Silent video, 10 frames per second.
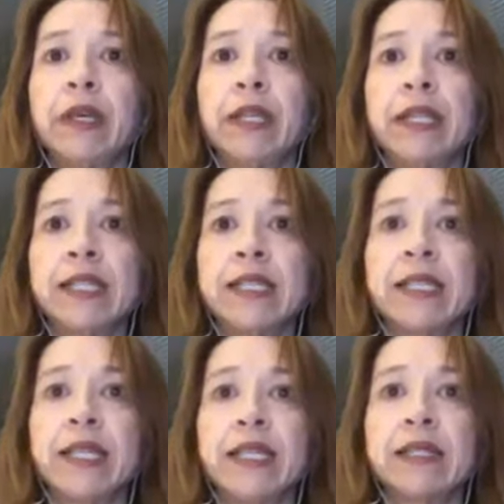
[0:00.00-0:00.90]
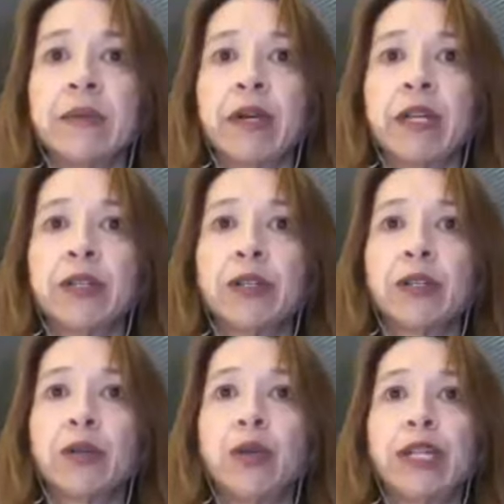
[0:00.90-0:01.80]
Let's see, some other
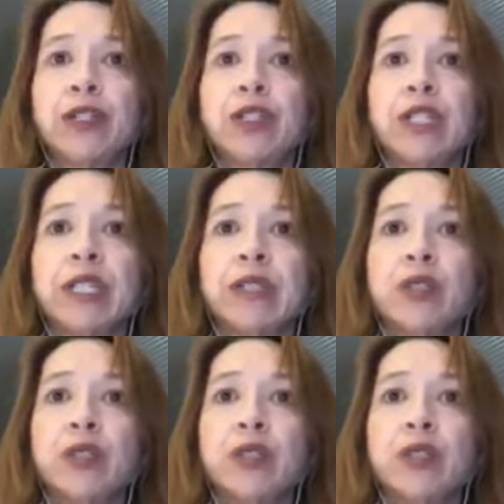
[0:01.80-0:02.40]
questions.